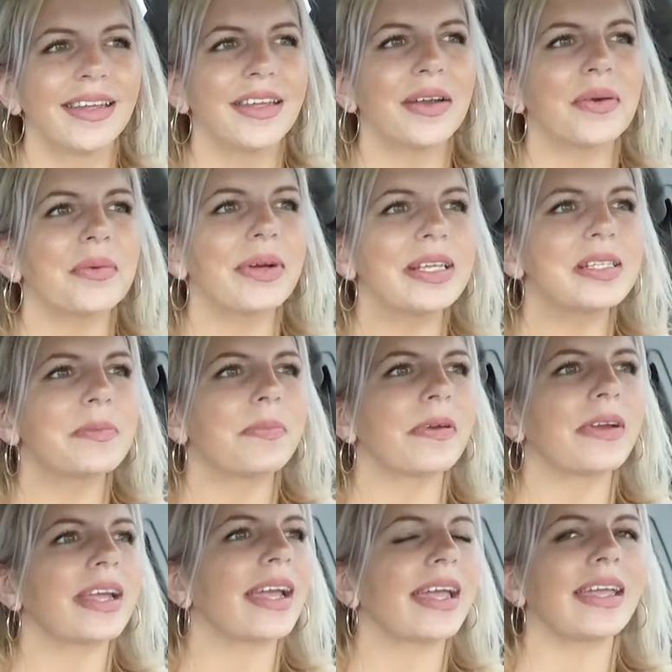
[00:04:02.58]
You're
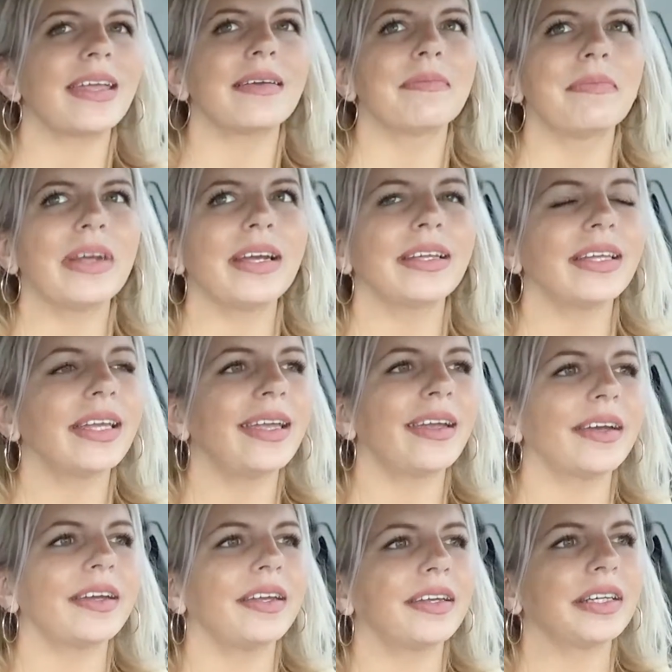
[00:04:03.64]
whispering, I can barely
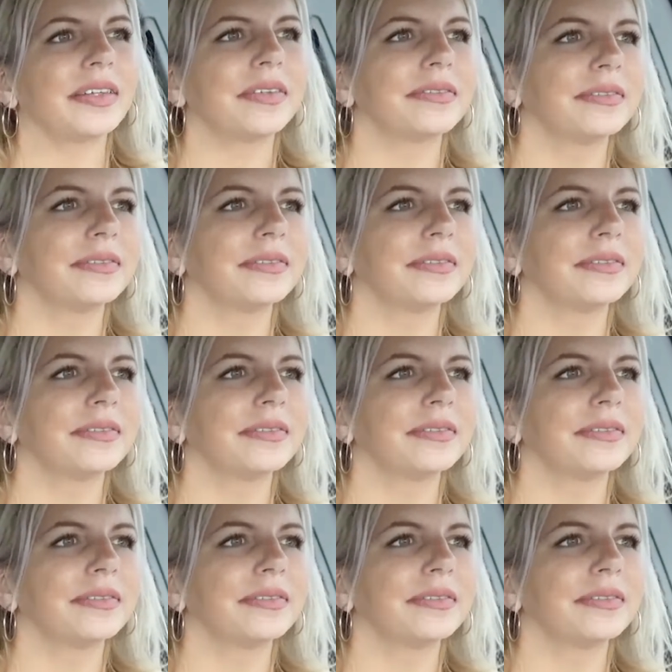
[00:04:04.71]
hear you.